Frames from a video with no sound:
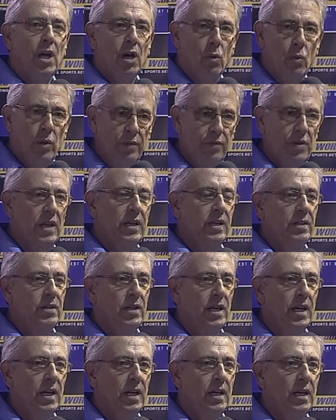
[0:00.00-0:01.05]
We've done it
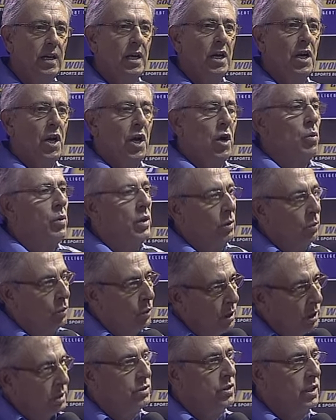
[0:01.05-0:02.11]
here. We'll
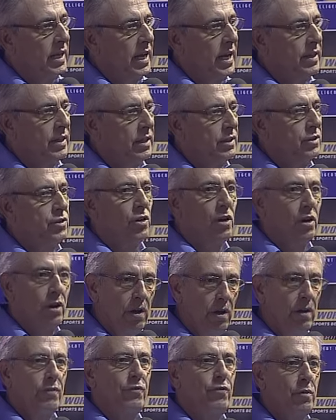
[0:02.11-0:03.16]
work together to
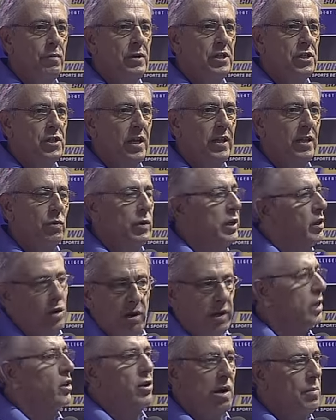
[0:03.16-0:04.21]
learn from each other. We're not
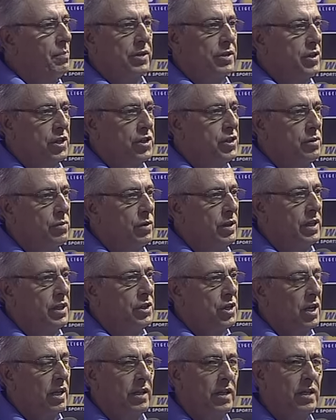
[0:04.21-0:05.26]
in competition with
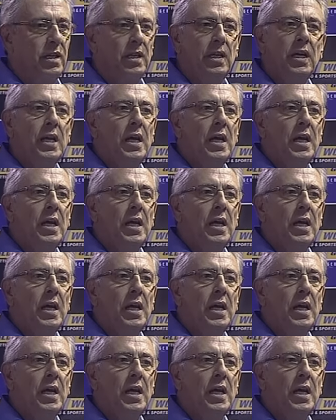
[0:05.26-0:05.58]
each other.